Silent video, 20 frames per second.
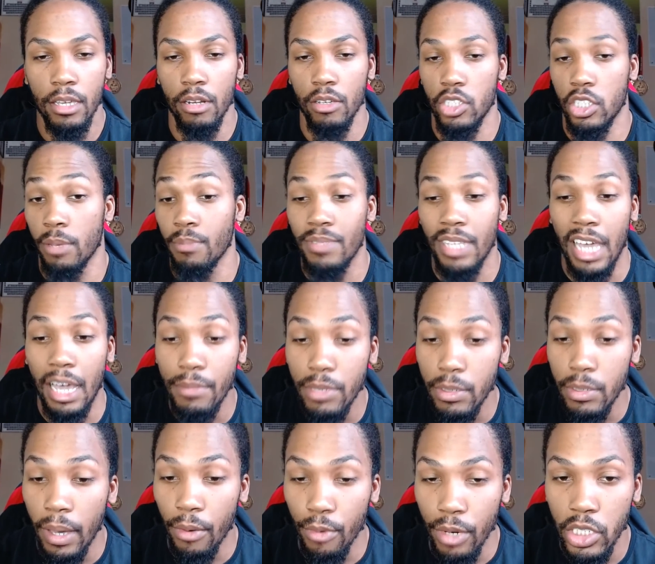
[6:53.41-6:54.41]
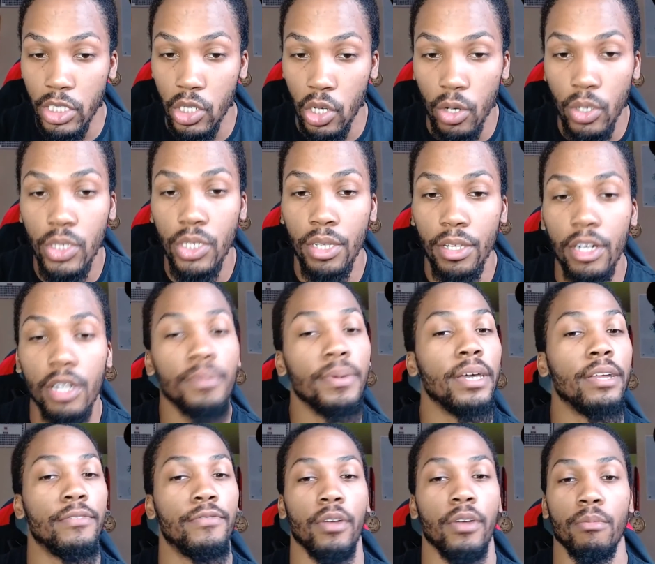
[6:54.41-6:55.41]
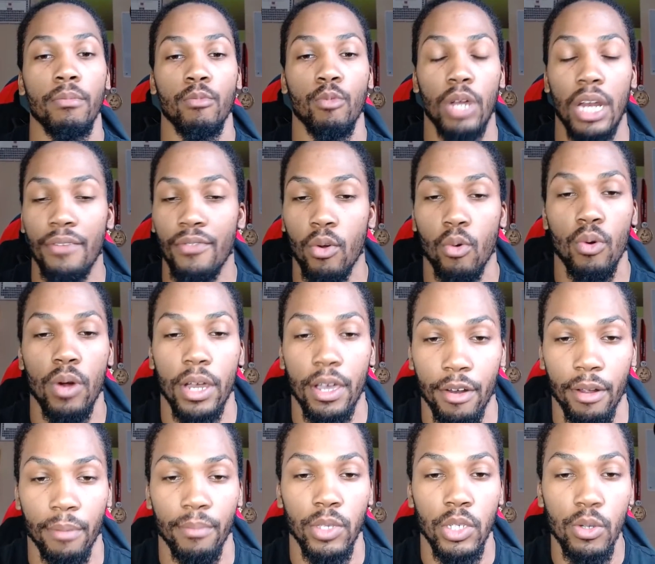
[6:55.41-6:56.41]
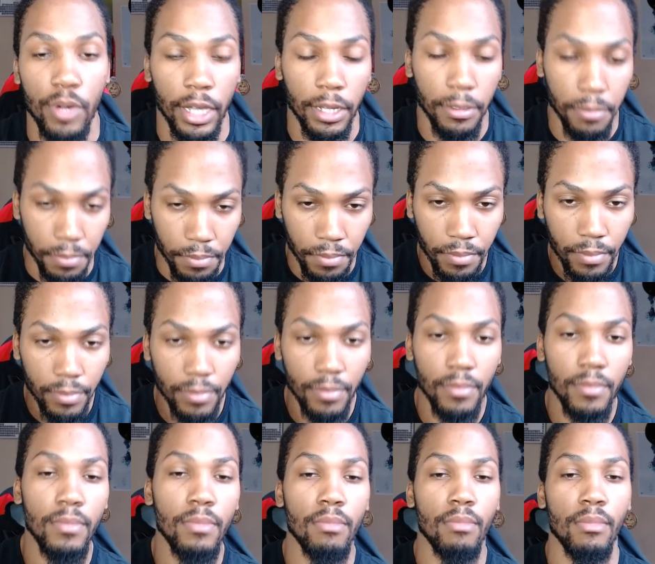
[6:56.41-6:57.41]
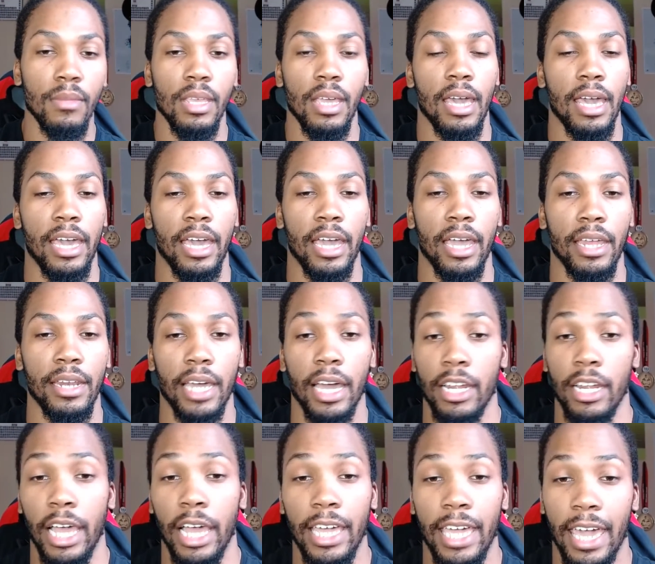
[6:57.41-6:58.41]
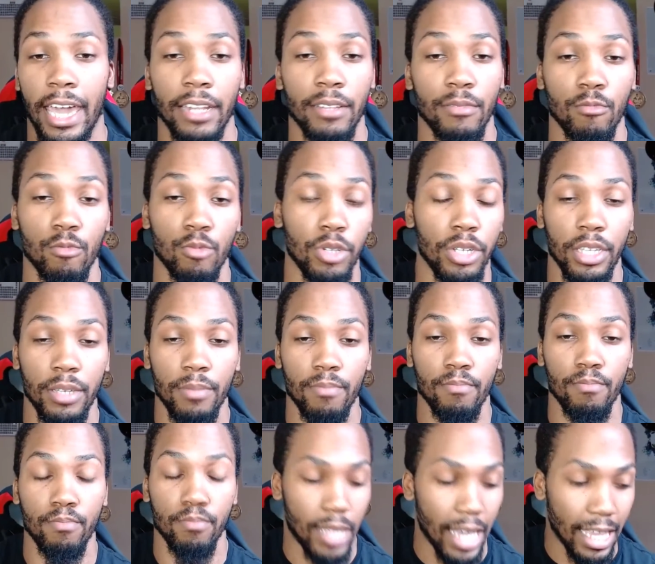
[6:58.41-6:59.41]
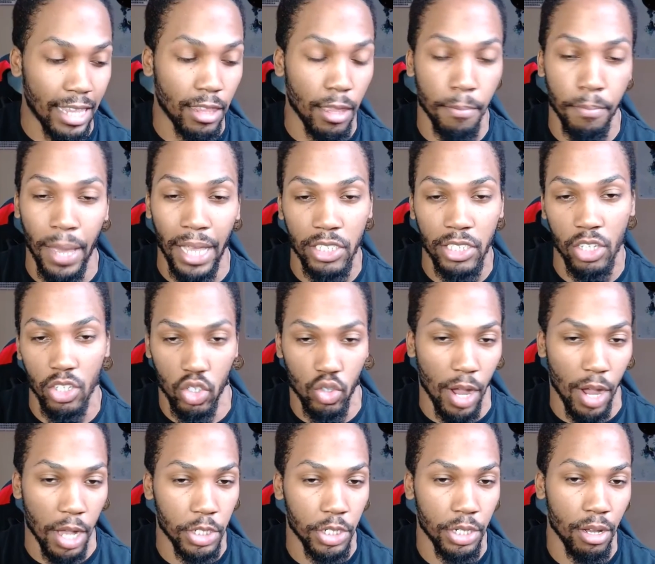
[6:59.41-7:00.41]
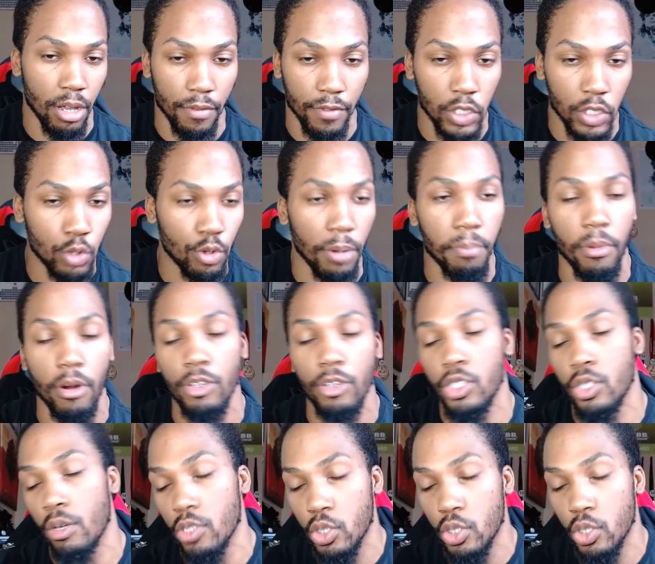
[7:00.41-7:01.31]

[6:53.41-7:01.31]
Sometimes my wrist hurts a little bit from whatever workout I'm doing, and I can't really get the best contraction out of a straight bar. So